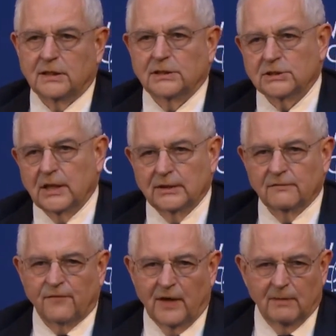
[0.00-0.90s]
and I'd just like
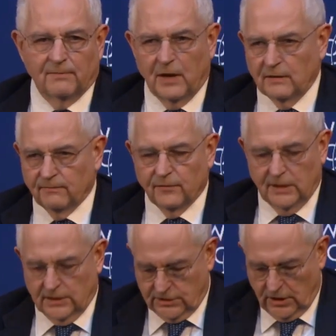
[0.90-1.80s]
to find, apart from
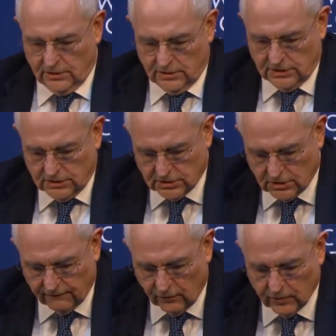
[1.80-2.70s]
the uncertainties and
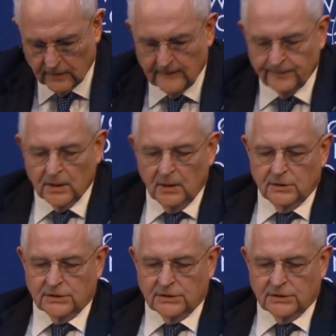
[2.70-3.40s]
so forth,